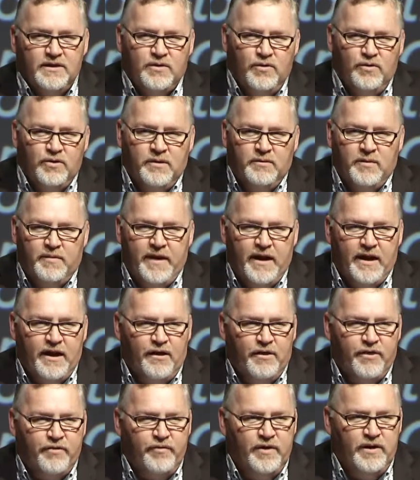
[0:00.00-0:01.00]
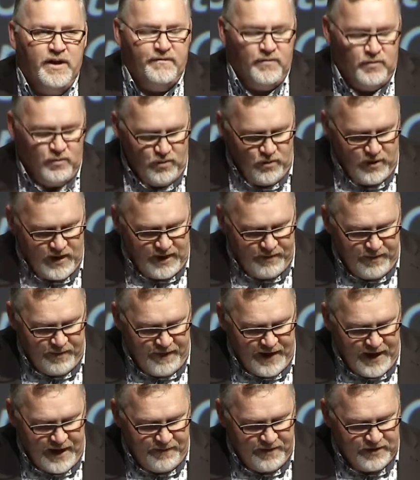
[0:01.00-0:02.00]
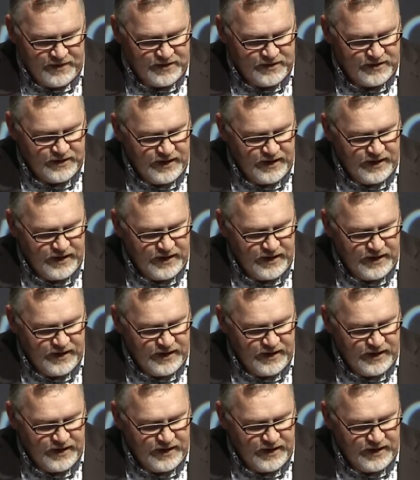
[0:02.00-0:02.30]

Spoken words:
talk to them about our 3-level walk-up apartments